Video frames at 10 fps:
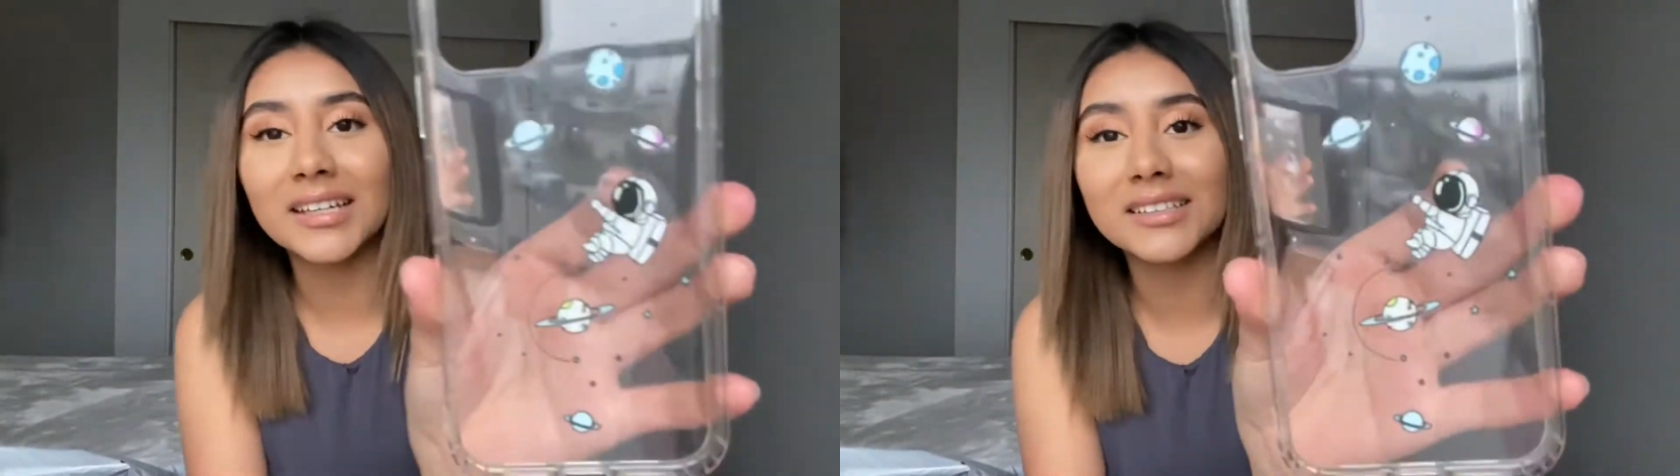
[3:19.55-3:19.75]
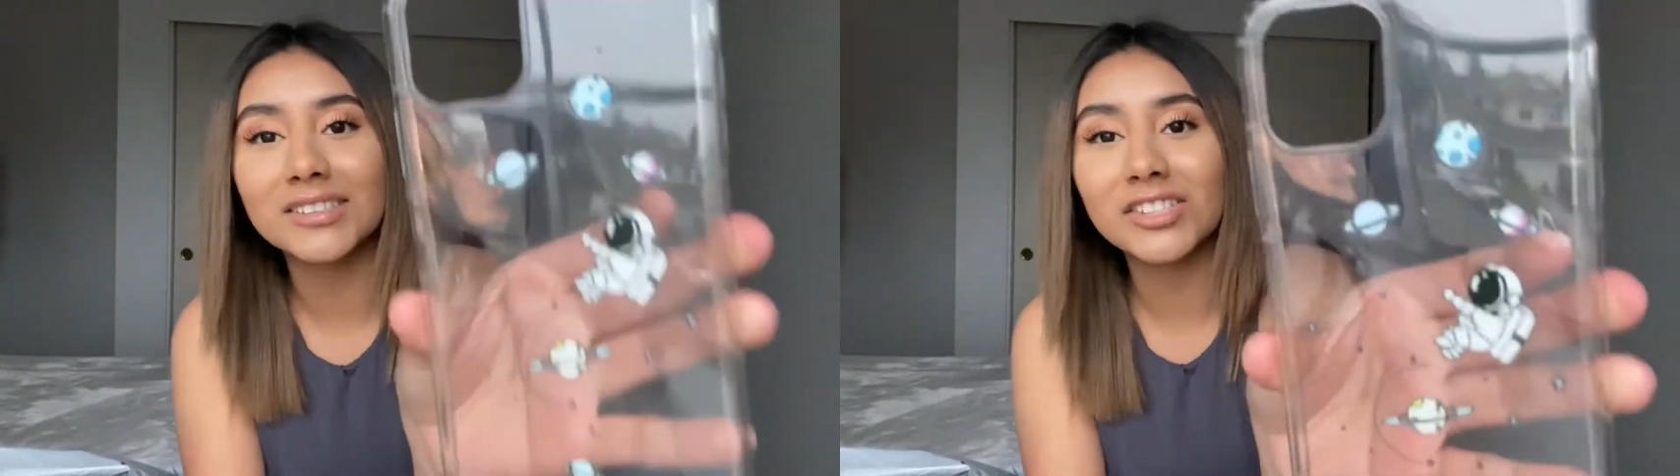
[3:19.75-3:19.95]

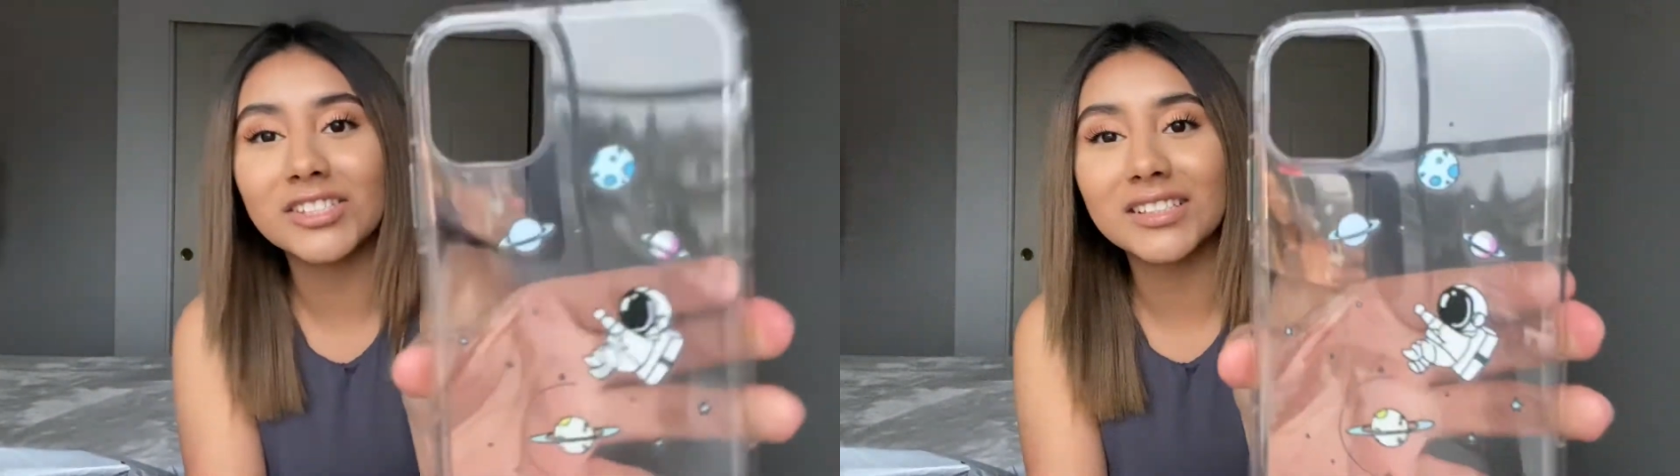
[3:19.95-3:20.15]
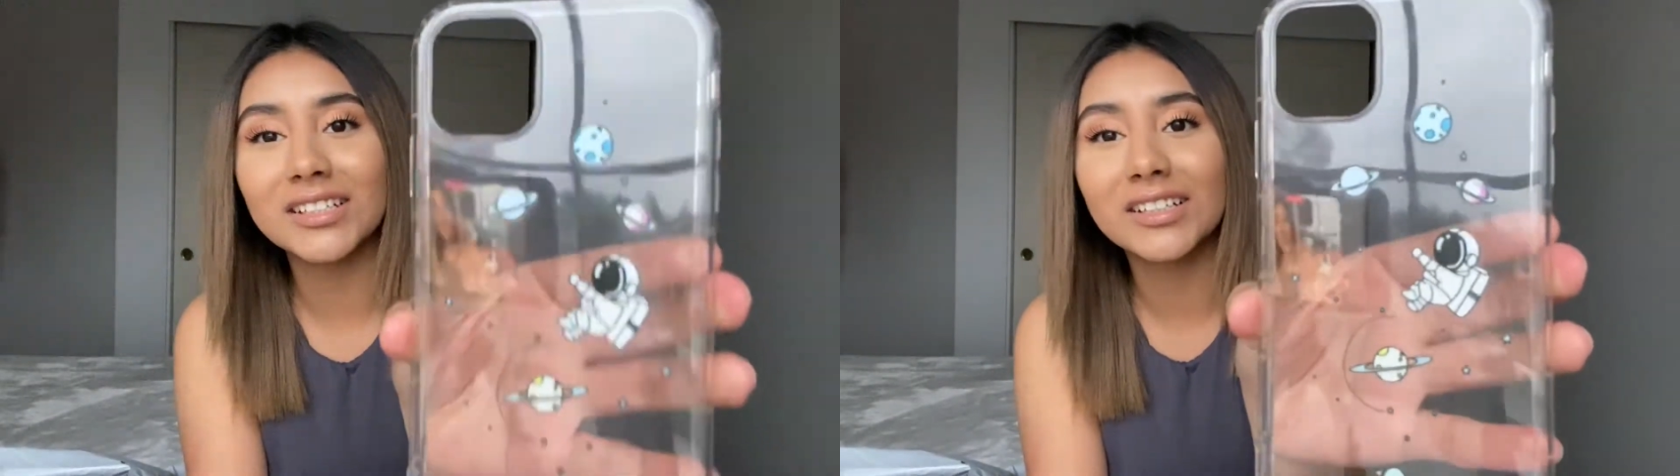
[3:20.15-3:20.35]
It's
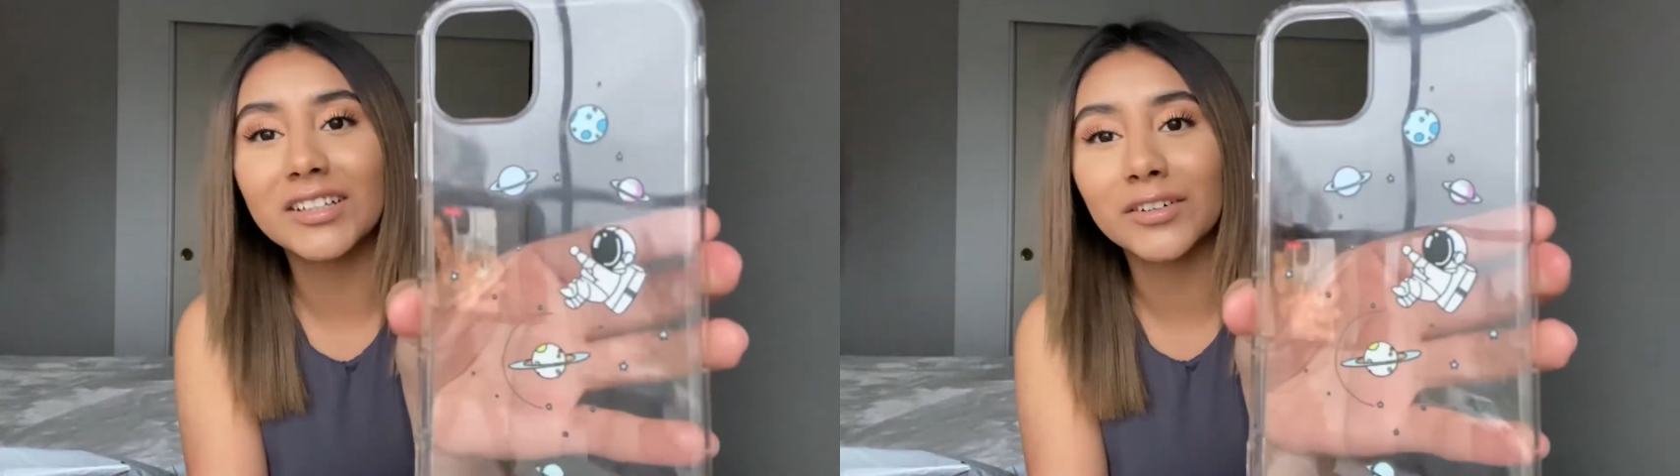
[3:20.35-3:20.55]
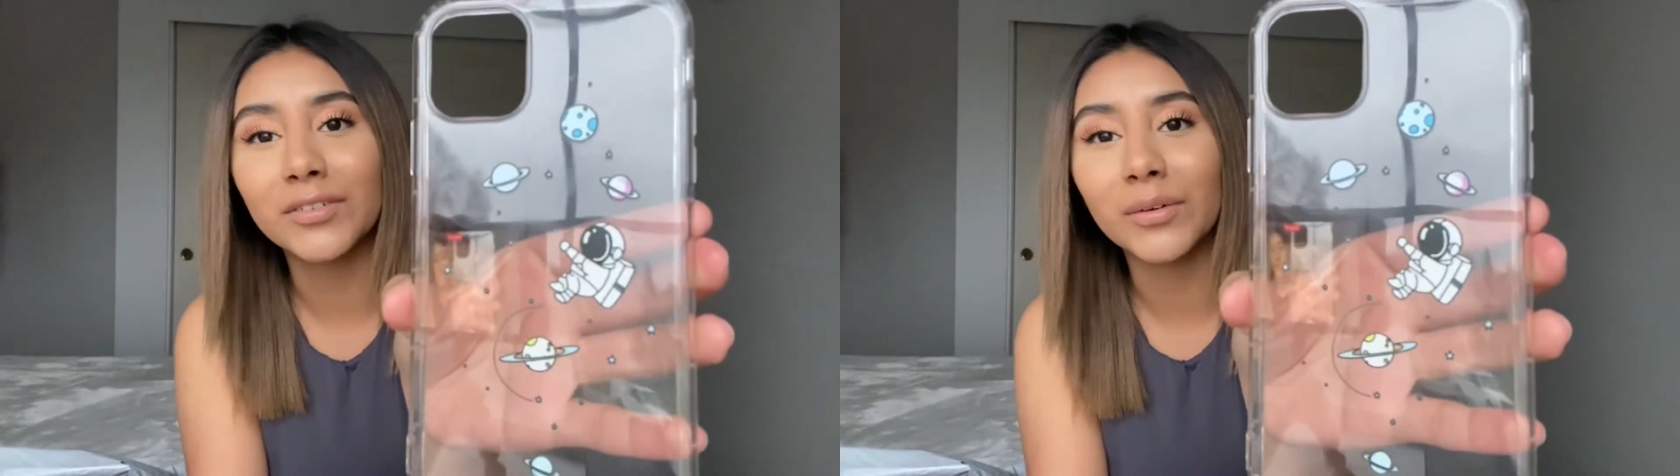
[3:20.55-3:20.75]
just a
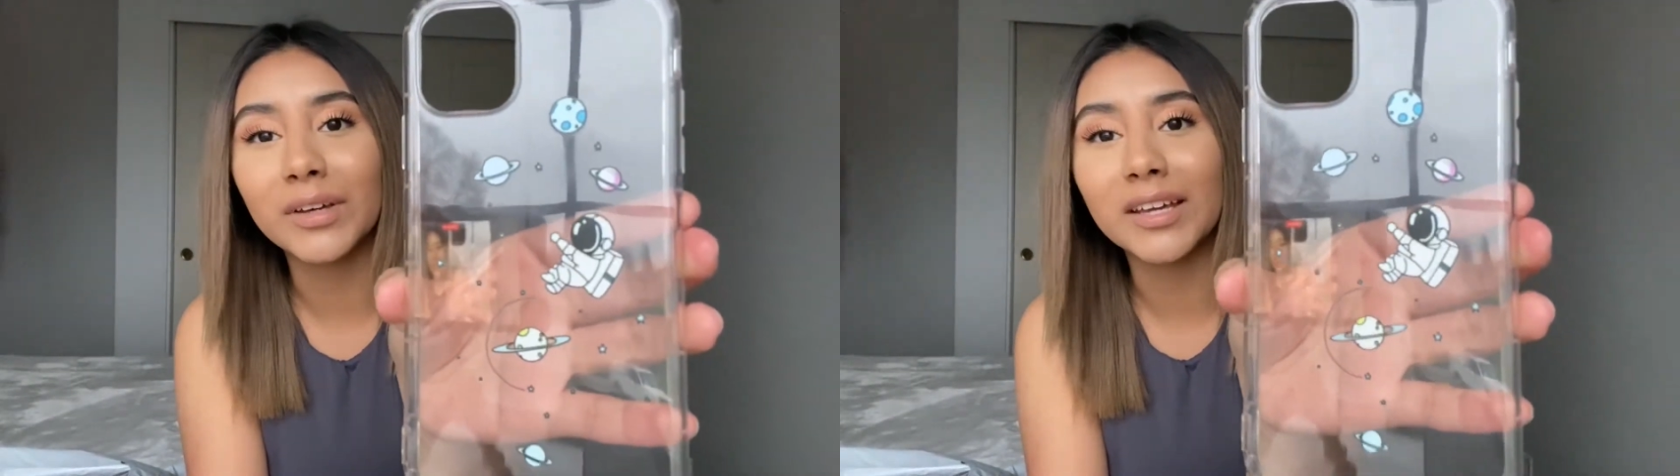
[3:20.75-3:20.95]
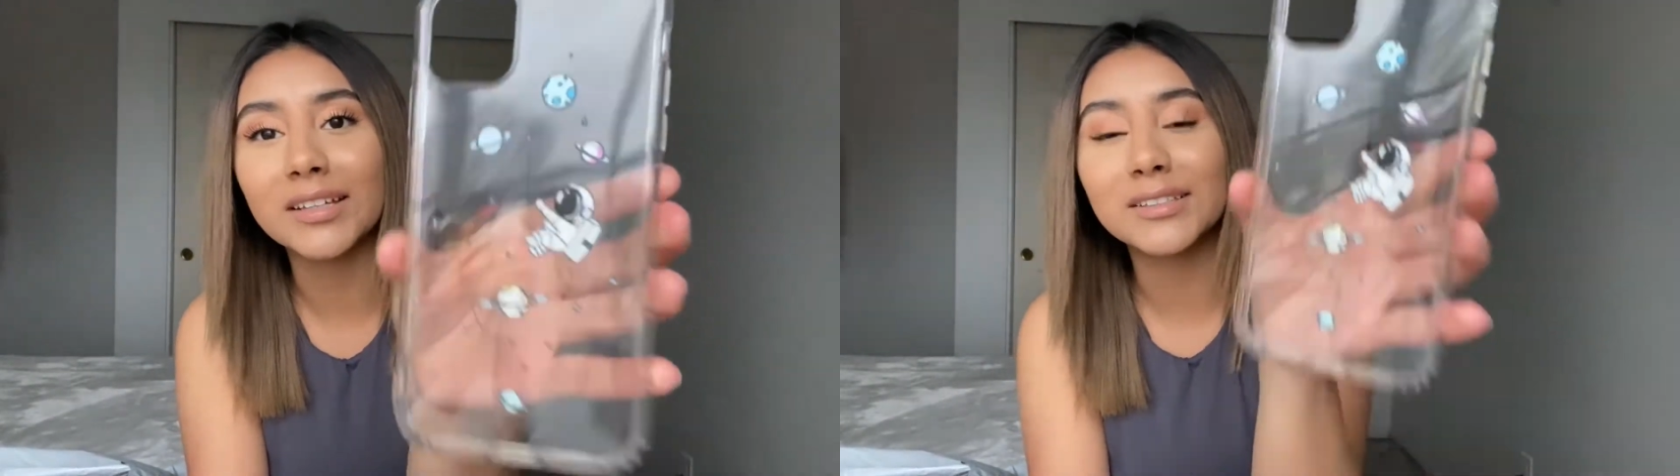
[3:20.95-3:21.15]
clear phone
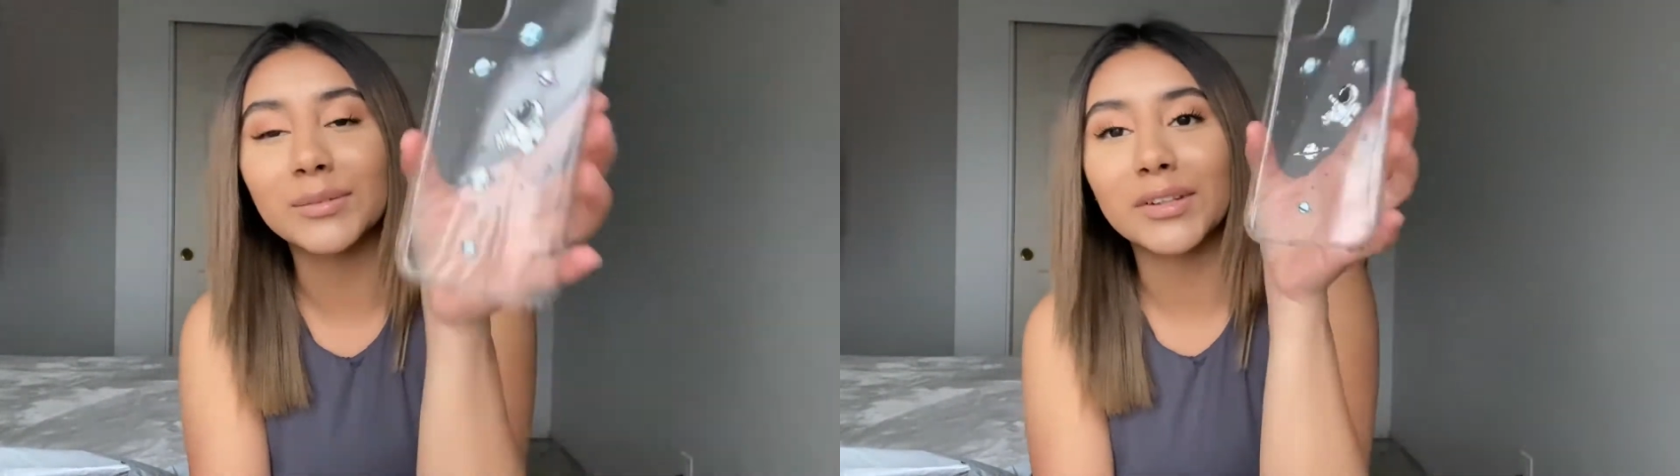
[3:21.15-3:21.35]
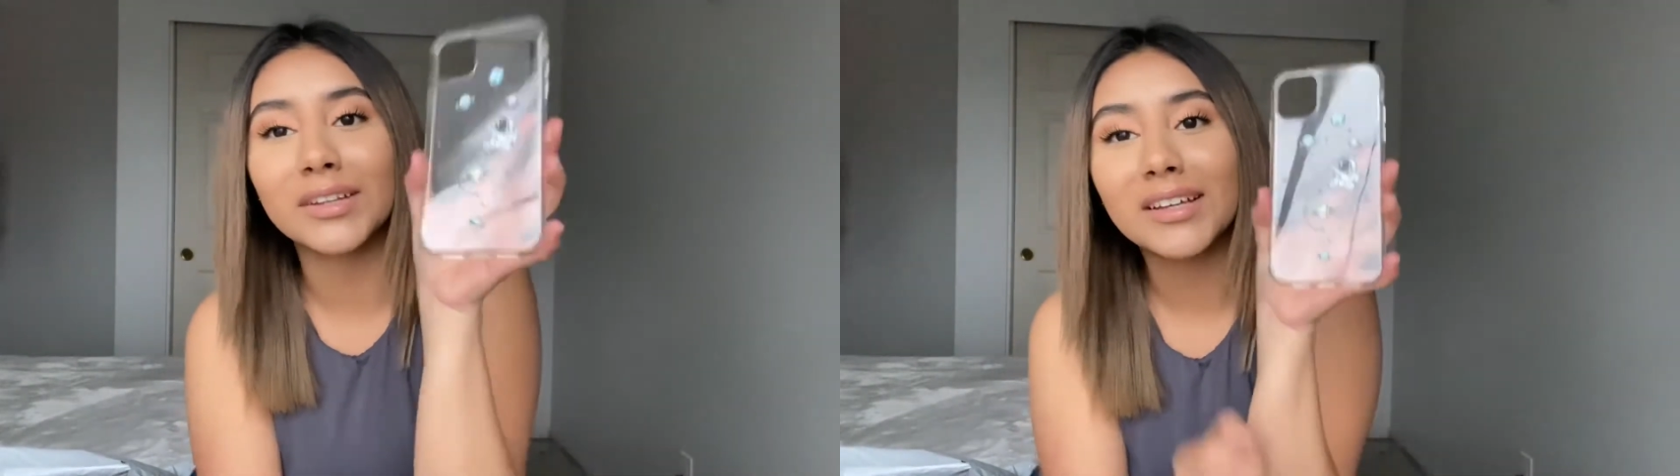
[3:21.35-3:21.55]
case
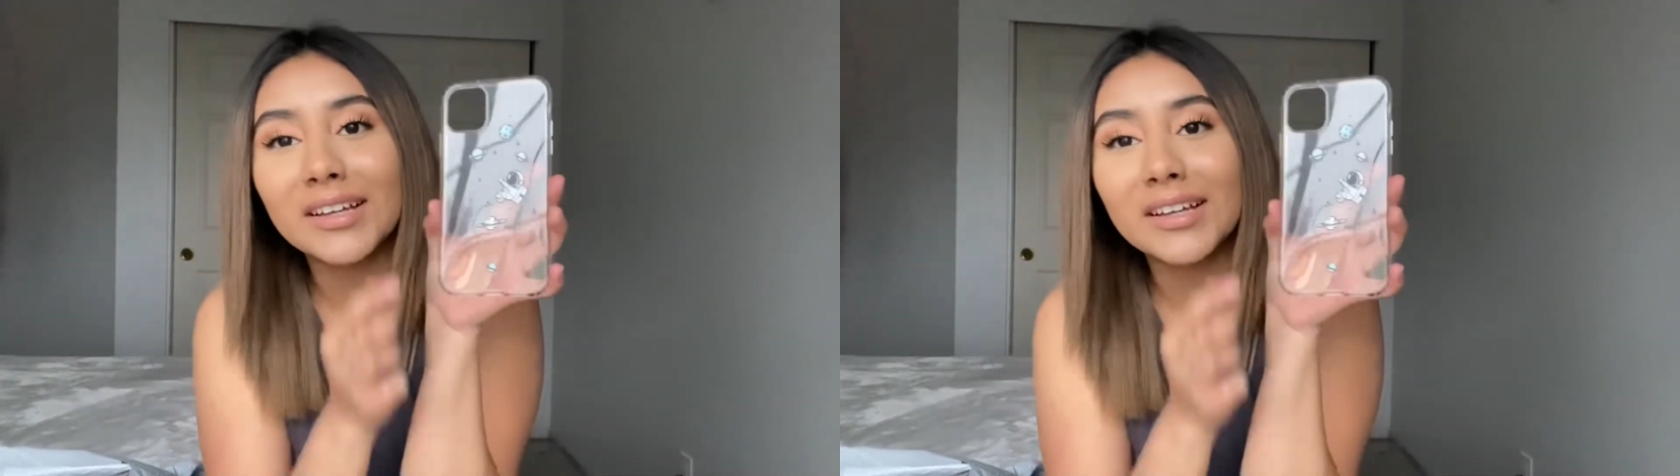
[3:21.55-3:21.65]
with